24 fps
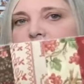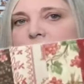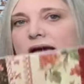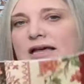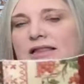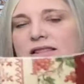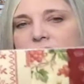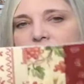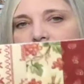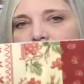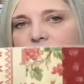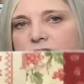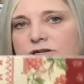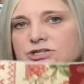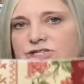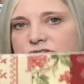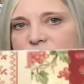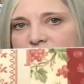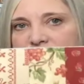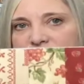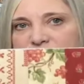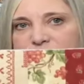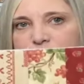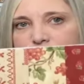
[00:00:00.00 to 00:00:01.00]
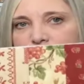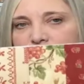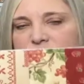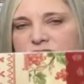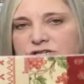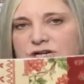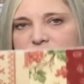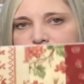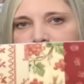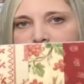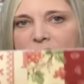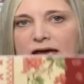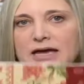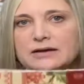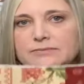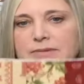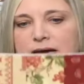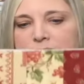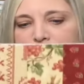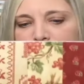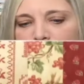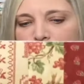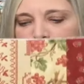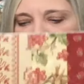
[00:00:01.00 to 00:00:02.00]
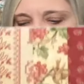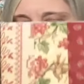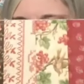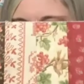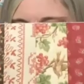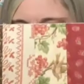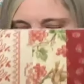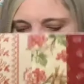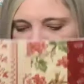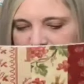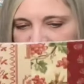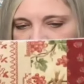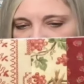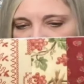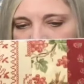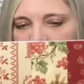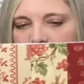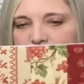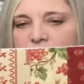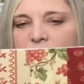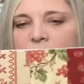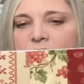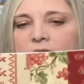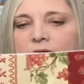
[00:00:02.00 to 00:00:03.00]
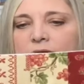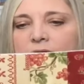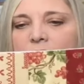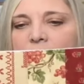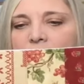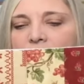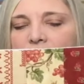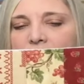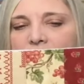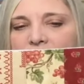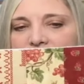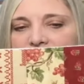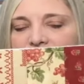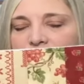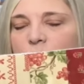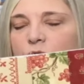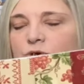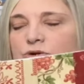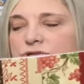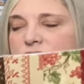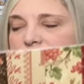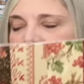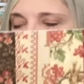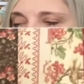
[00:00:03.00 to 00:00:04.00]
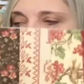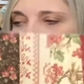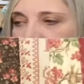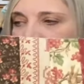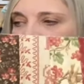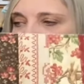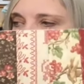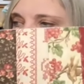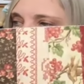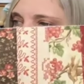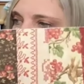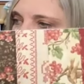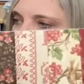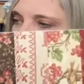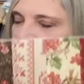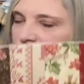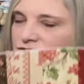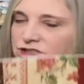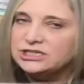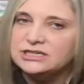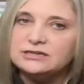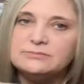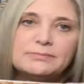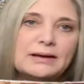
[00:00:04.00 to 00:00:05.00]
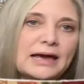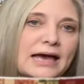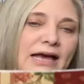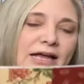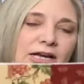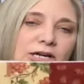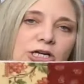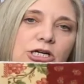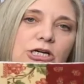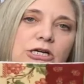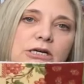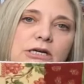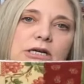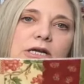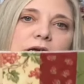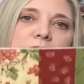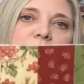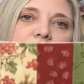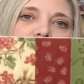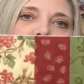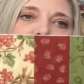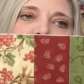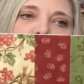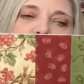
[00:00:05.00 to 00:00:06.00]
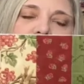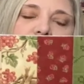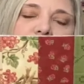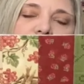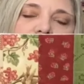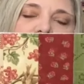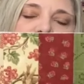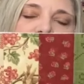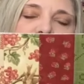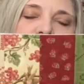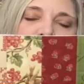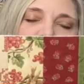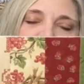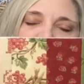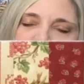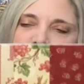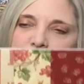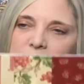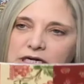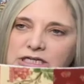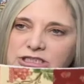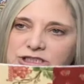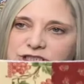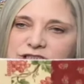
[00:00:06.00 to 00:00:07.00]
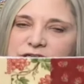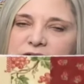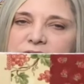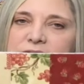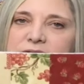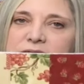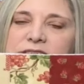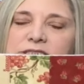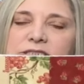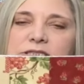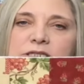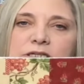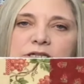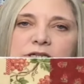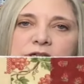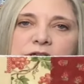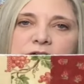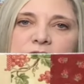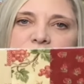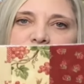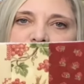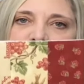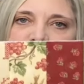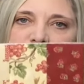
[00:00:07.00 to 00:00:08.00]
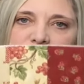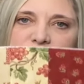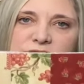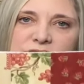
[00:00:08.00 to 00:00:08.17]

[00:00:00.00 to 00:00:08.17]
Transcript: my large size project bag, my most popular. It holds a full sheet pattern, your project, your Q